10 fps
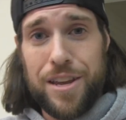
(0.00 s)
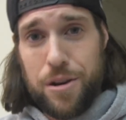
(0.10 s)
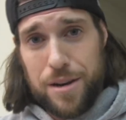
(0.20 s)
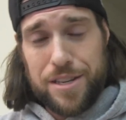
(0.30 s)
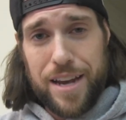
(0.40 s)

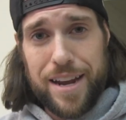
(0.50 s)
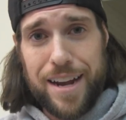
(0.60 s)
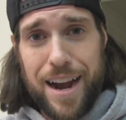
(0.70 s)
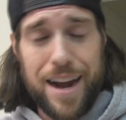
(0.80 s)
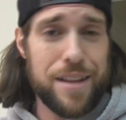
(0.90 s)
USA
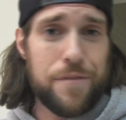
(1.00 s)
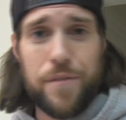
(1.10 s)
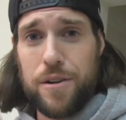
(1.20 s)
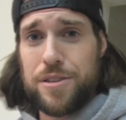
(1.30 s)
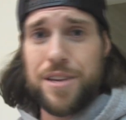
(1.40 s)
guy and the
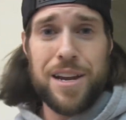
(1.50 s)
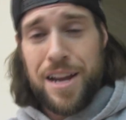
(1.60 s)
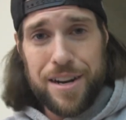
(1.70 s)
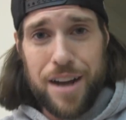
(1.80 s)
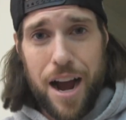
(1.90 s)
first
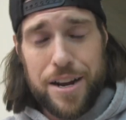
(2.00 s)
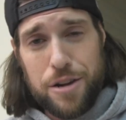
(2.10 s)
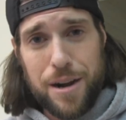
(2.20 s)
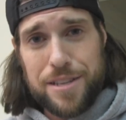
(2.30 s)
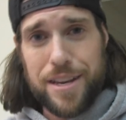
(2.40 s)

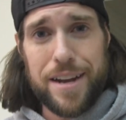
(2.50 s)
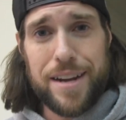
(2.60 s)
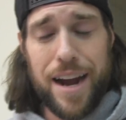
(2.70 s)
non-USA